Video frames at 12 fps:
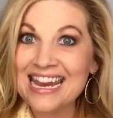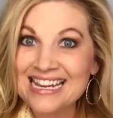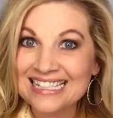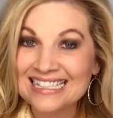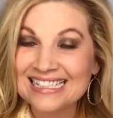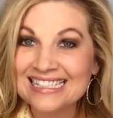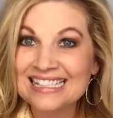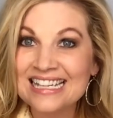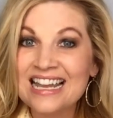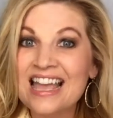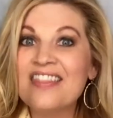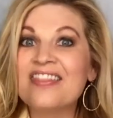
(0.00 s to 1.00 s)
and
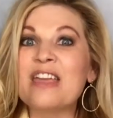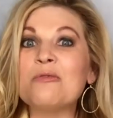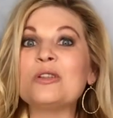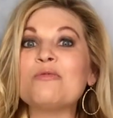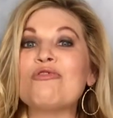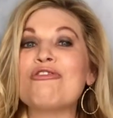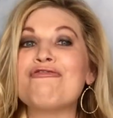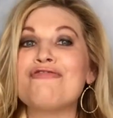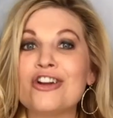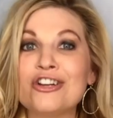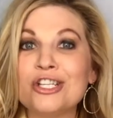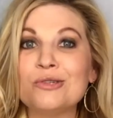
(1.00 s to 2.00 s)
they will
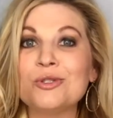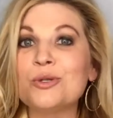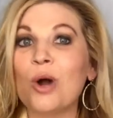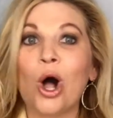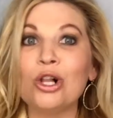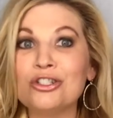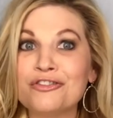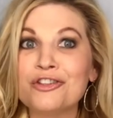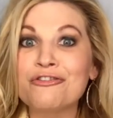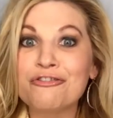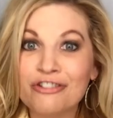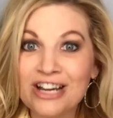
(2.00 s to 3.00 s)
refer you to all of their
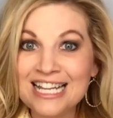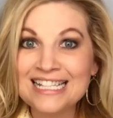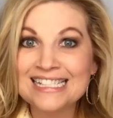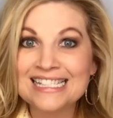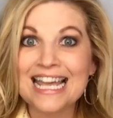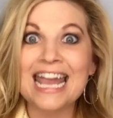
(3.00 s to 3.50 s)
friends